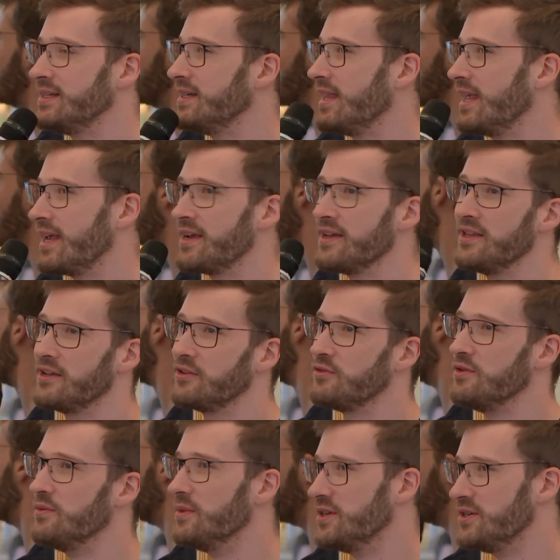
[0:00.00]
I can actually
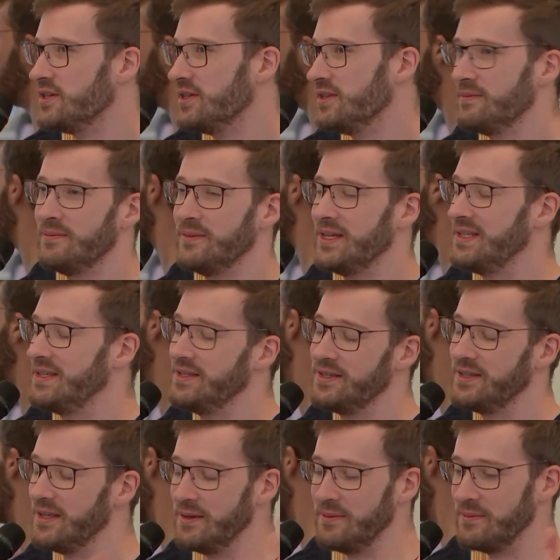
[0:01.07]
imagine a
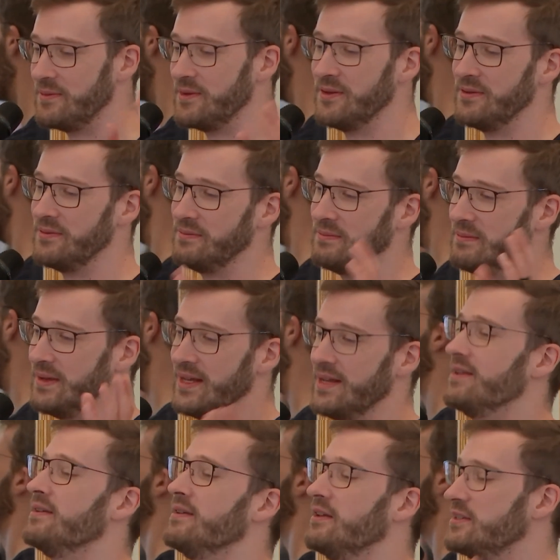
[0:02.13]
system,
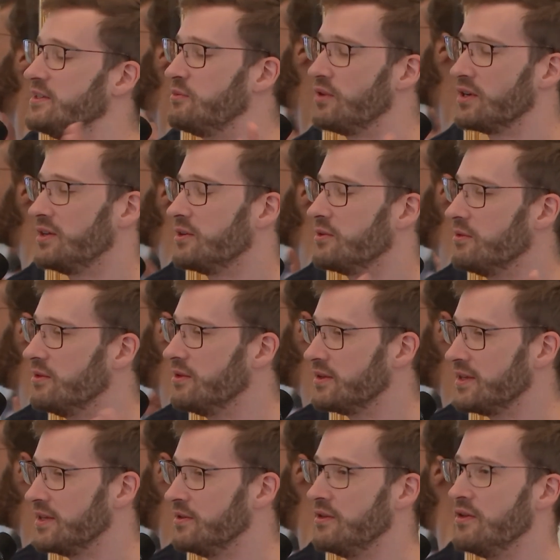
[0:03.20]
is it practical or not,
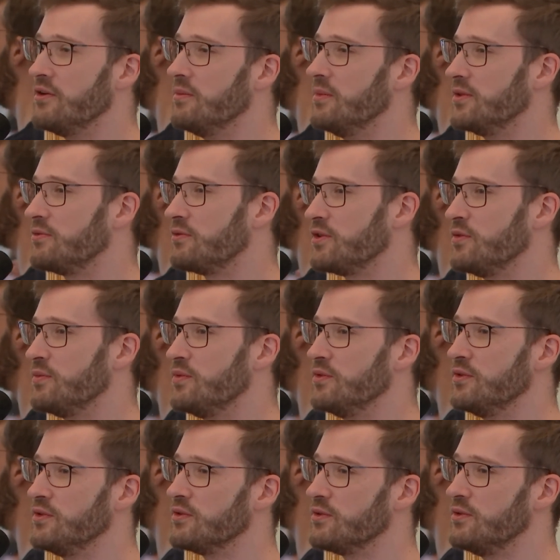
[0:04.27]
I don't know, but where you
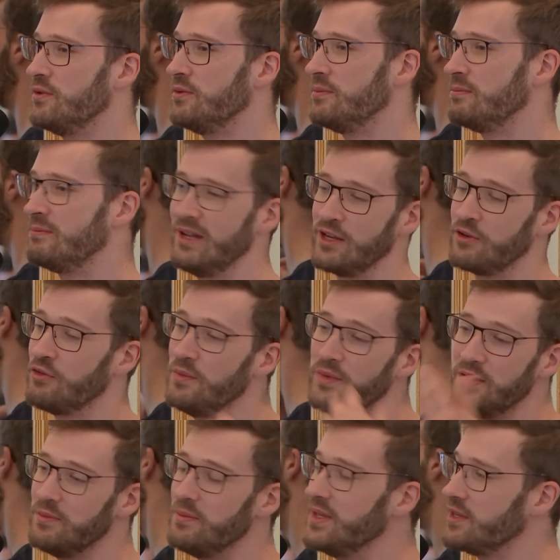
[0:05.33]
put your
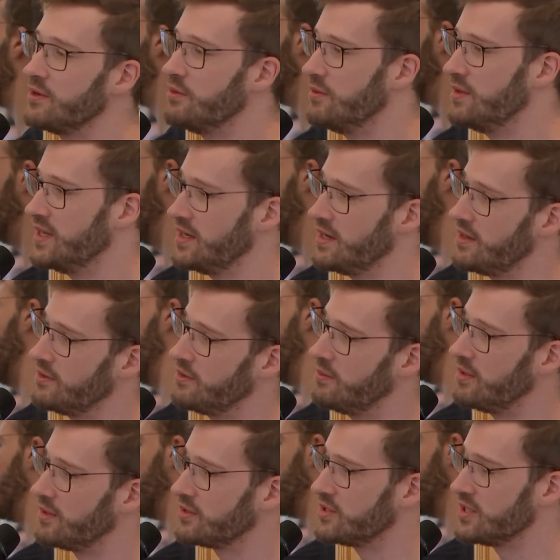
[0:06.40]
encrypted medical data on the
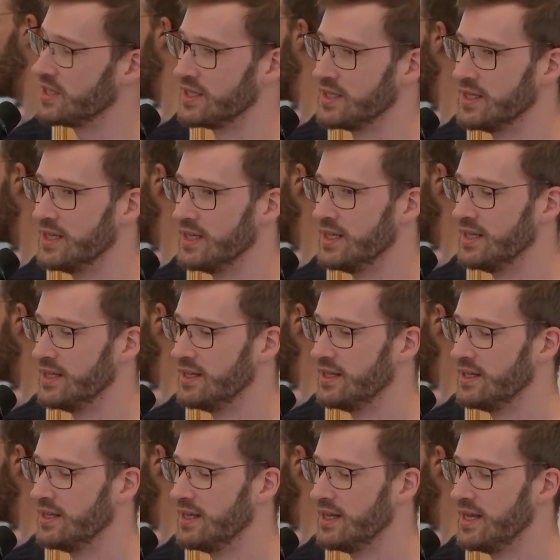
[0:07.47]
blockchain,
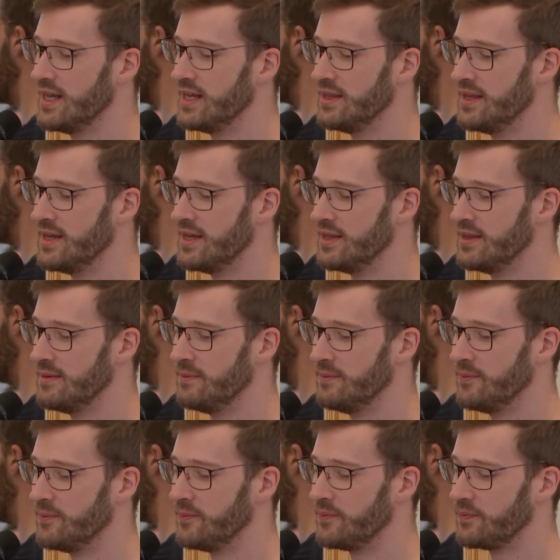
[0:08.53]
and then
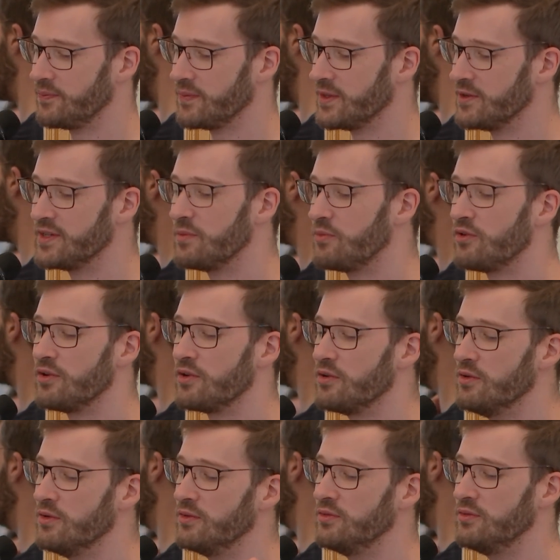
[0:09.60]
there's a
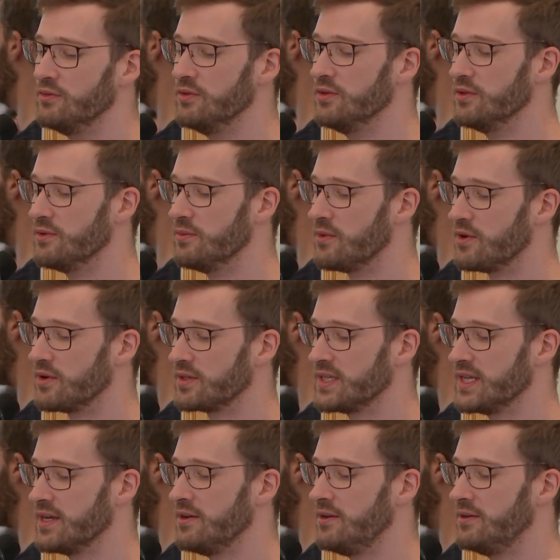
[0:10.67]
protocol to mark,
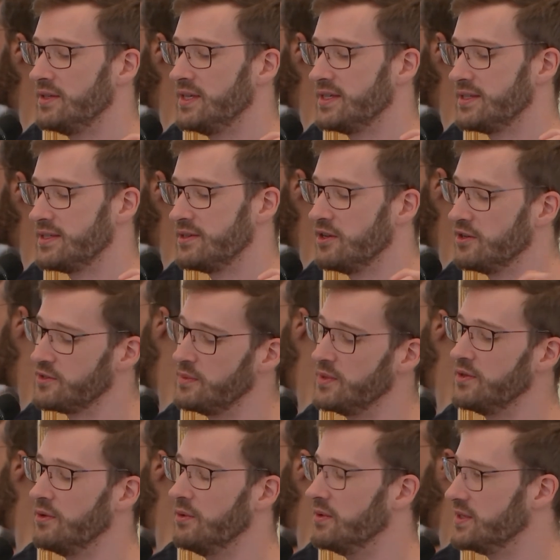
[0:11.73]
say, oh, this
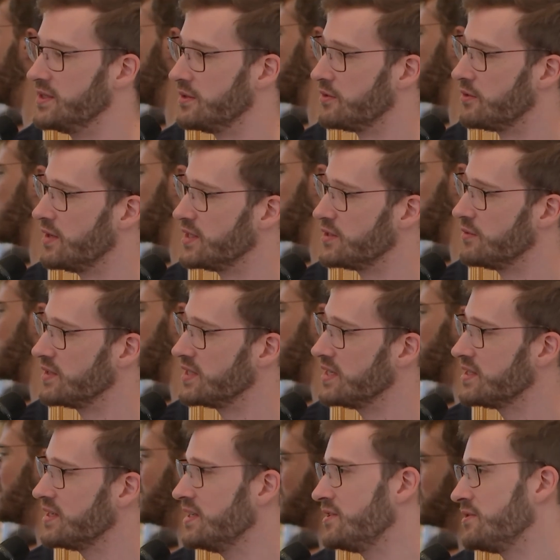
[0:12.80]
hospital is authorized to access
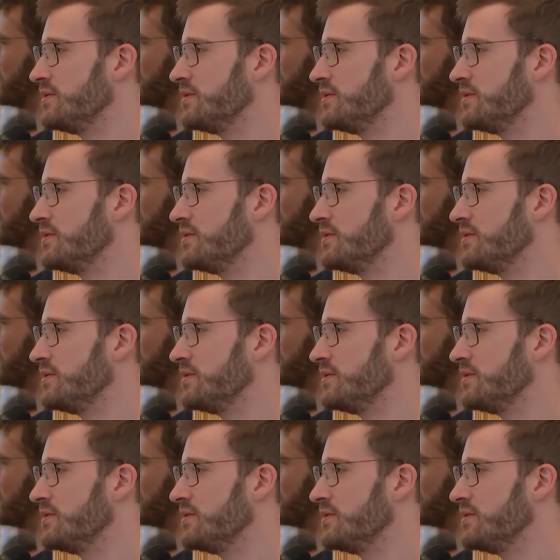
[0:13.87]
it, so they